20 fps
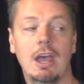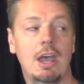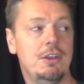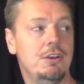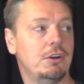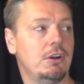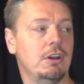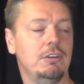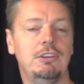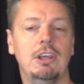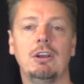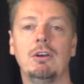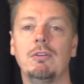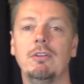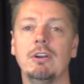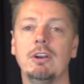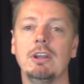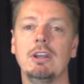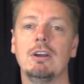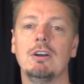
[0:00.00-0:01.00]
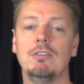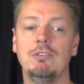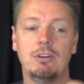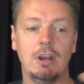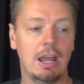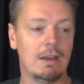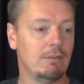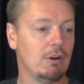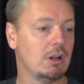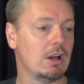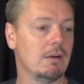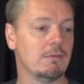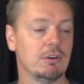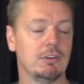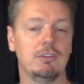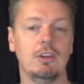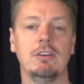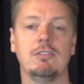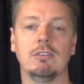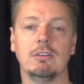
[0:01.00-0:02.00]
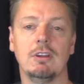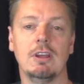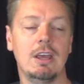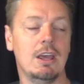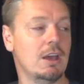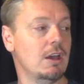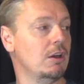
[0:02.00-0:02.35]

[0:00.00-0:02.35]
and you're gonna tickle their ear as you're having a conversation.